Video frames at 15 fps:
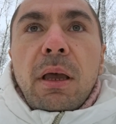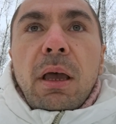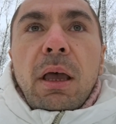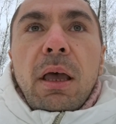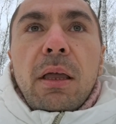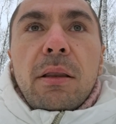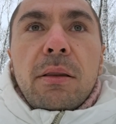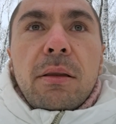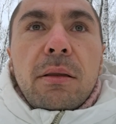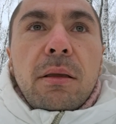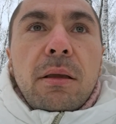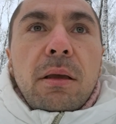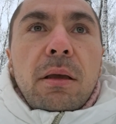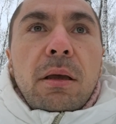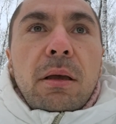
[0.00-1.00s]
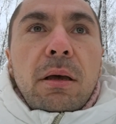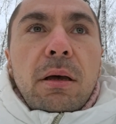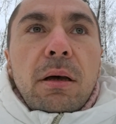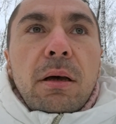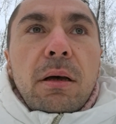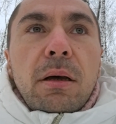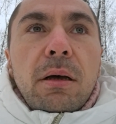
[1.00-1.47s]
And
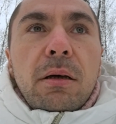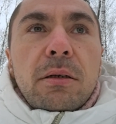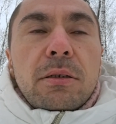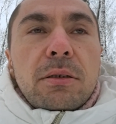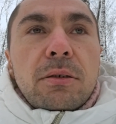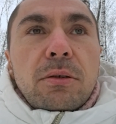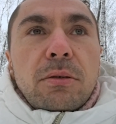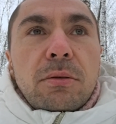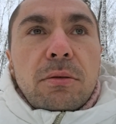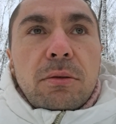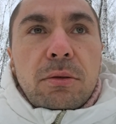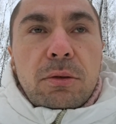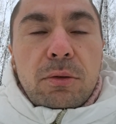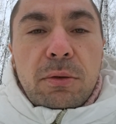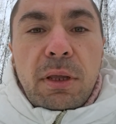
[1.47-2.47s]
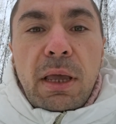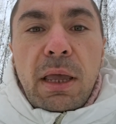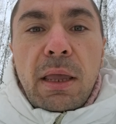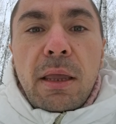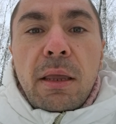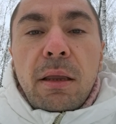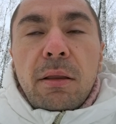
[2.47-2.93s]
uh,
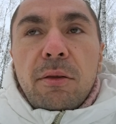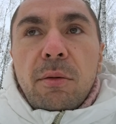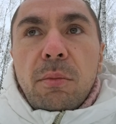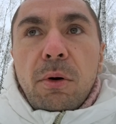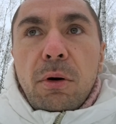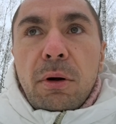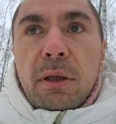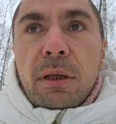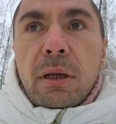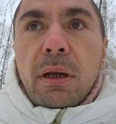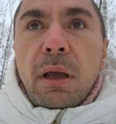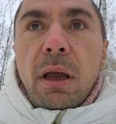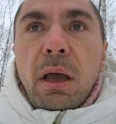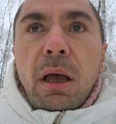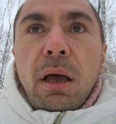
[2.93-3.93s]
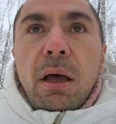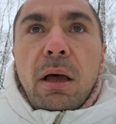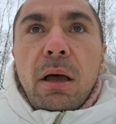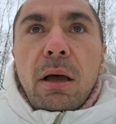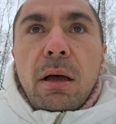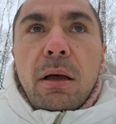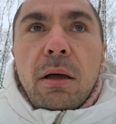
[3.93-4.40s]
today in the morning,
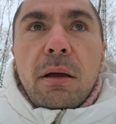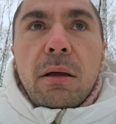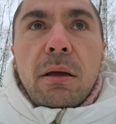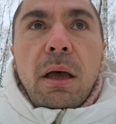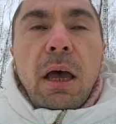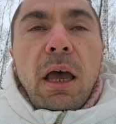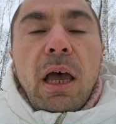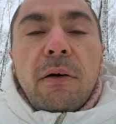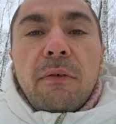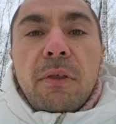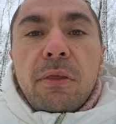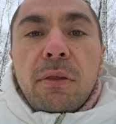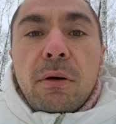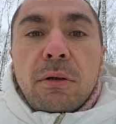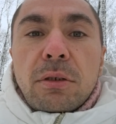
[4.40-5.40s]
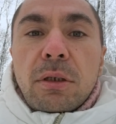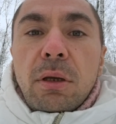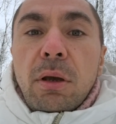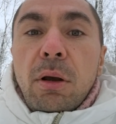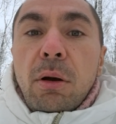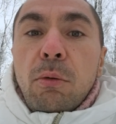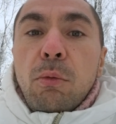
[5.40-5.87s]
uh, I have a thought
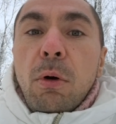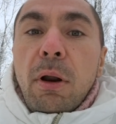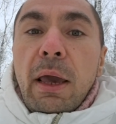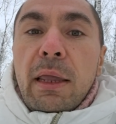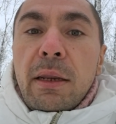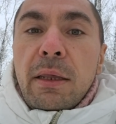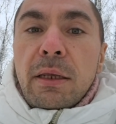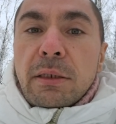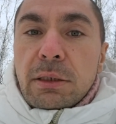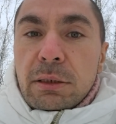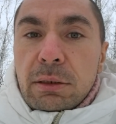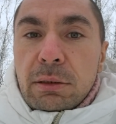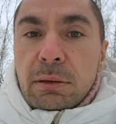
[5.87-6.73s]
what I need